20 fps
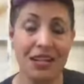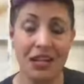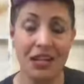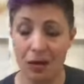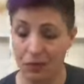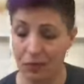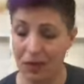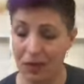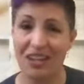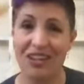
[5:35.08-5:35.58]

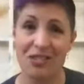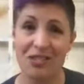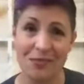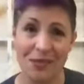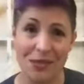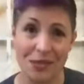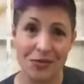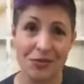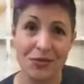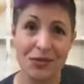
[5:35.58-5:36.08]
My husband
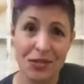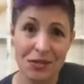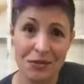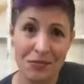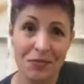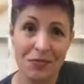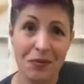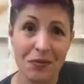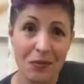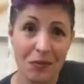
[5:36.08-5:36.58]
used
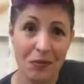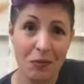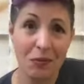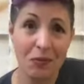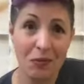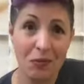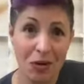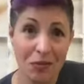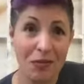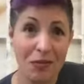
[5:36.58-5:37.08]
them,
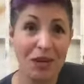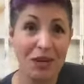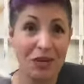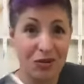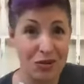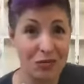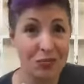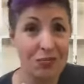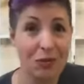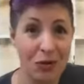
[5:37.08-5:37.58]
one of my
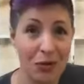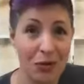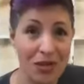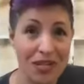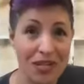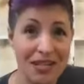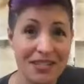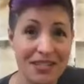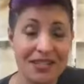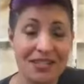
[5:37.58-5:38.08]
good
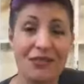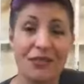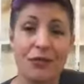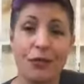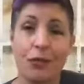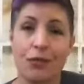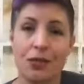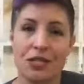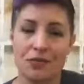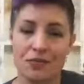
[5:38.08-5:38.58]
Purdy's,
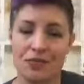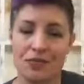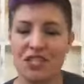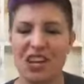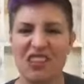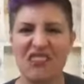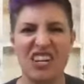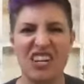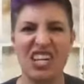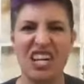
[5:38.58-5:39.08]
for some stuff,
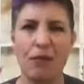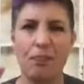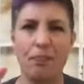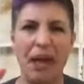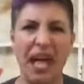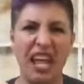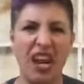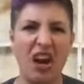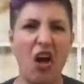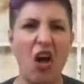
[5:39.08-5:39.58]
and it got
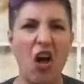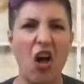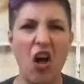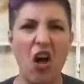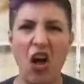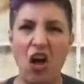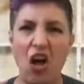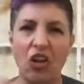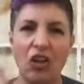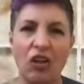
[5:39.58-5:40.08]
paint
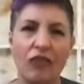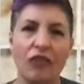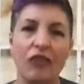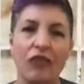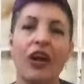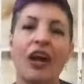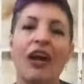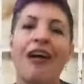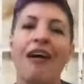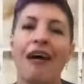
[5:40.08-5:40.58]
all over.
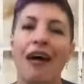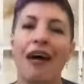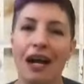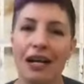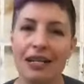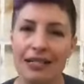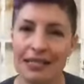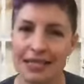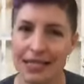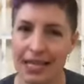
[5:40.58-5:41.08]
I
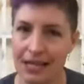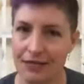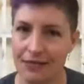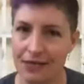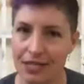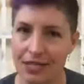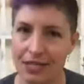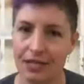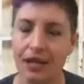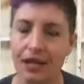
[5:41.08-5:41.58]
saved
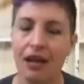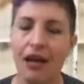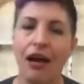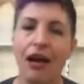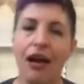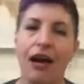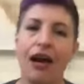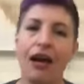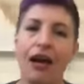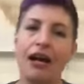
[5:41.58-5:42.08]
it.
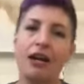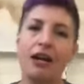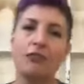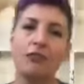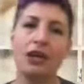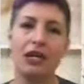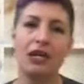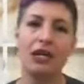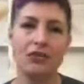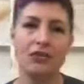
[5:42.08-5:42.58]
I
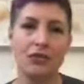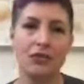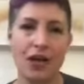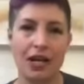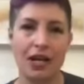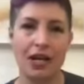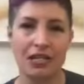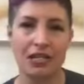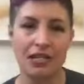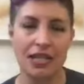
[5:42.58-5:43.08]

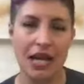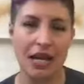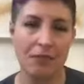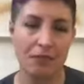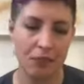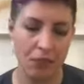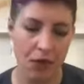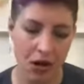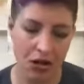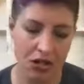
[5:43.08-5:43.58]
resurrected that
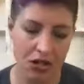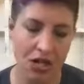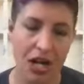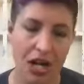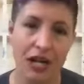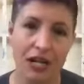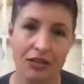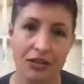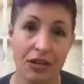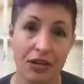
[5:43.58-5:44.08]
brush.
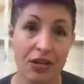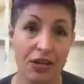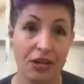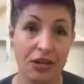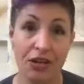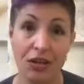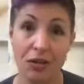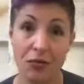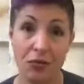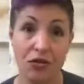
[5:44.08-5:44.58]
I thought
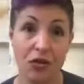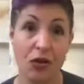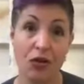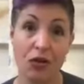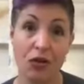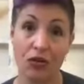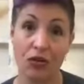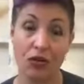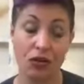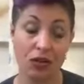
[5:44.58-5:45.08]
it was all
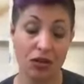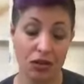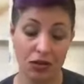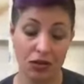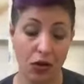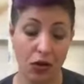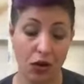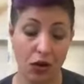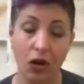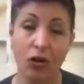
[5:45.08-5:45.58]

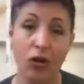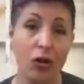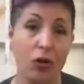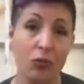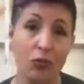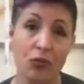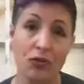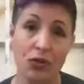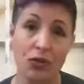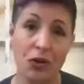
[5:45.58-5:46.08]
hope
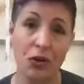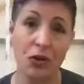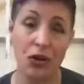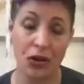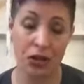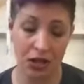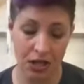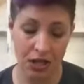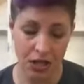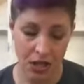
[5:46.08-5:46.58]
was gone.
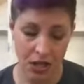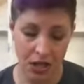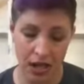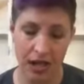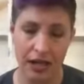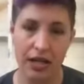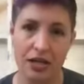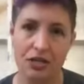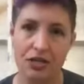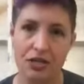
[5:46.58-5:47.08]
I
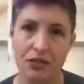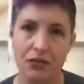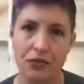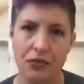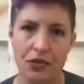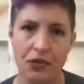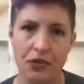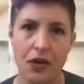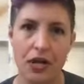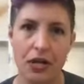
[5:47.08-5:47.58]
actually was
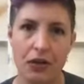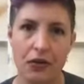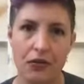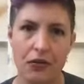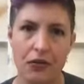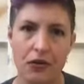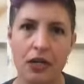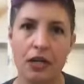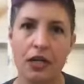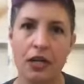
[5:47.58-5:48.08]
crying over
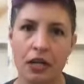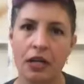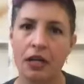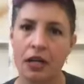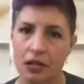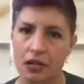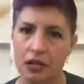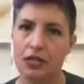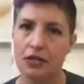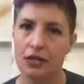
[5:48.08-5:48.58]
it,
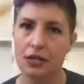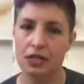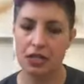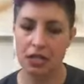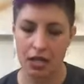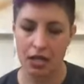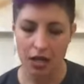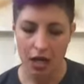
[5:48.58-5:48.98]
seriously.